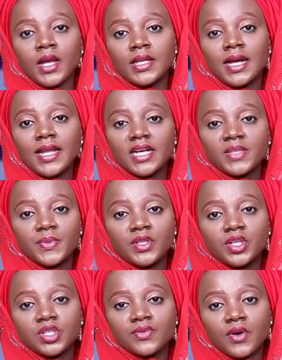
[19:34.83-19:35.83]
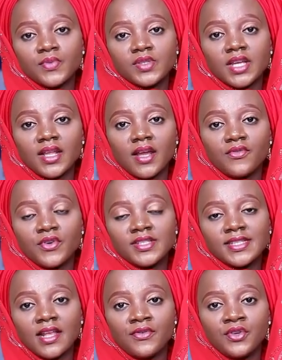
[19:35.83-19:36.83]
That has been the news from Standard Voice
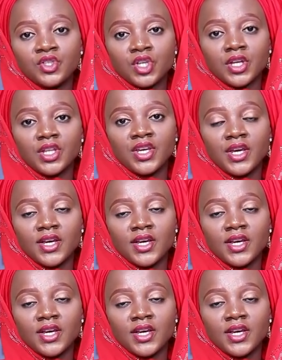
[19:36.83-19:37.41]
Television.